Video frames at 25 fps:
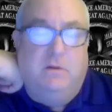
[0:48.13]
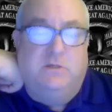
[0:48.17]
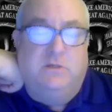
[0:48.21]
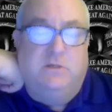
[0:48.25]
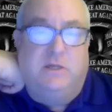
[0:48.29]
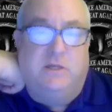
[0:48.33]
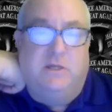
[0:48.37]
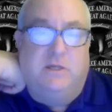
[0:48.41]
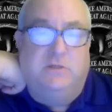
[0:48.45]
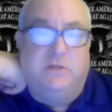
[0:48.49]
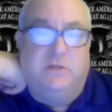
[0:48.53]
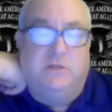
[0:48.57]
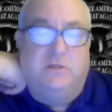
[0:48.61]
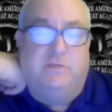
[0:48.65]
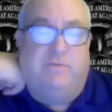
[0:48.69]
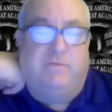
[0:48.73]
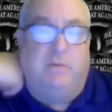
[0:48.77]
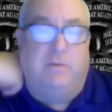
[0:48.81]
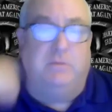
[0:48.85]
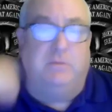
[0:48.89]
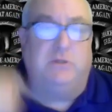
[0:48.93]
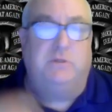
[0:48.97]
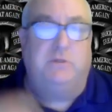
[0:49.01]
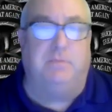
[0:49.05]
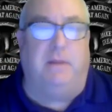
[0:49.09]
sentences
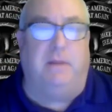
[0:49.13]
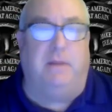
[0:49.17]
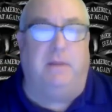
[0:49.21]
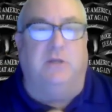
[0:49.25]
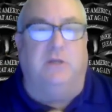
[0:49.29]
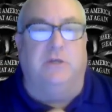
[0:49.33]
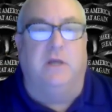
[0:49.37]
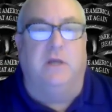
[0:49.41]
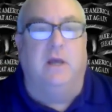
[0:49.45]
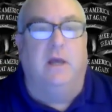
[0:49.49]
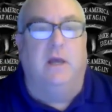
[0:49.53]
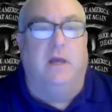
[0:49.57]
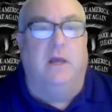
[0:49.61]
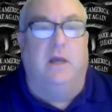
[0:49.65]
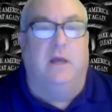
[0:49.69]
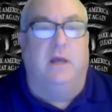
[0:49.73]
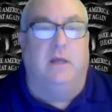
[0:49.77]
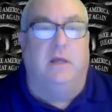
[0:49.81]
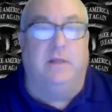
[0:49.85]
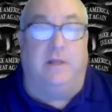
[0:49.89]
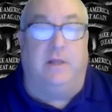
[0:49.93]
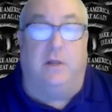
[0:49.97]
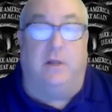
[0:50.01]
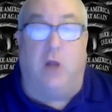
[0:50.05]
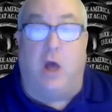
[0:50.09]
from his speech,
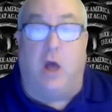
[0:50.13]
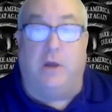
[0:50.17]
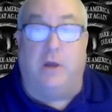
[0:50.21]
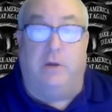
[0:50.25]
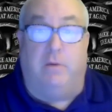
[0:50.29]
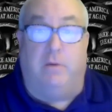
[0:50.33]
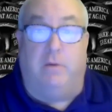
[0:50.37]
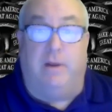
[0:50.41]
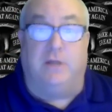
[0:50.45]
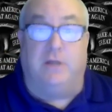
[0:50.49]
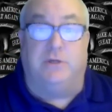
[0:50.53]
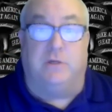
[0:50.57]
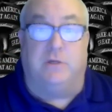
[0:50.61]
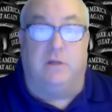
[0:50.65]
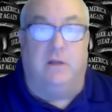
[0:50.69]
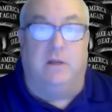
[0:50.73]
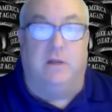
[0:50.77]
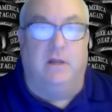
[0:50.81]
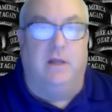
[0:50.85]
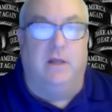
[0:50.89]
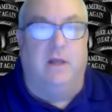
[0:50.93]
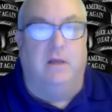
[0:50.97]
the inauguration.